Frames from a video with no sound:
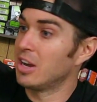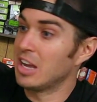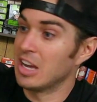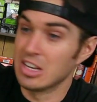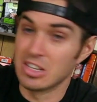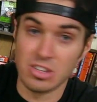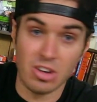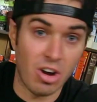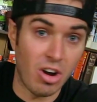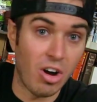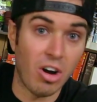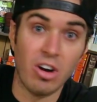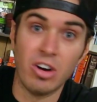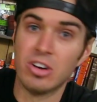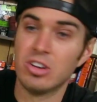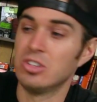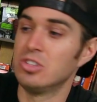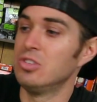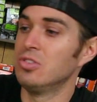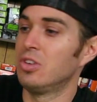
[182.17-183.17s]
as hard
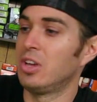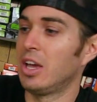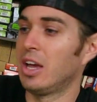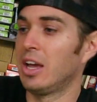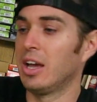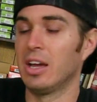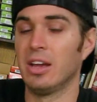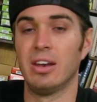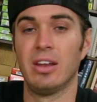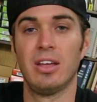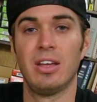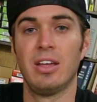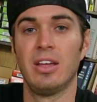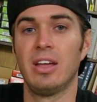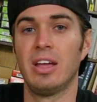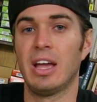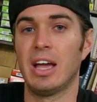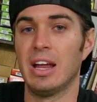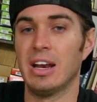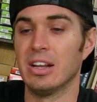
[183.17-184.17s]
as you can
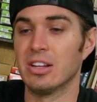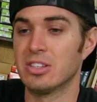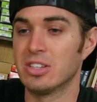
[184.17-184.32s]
and it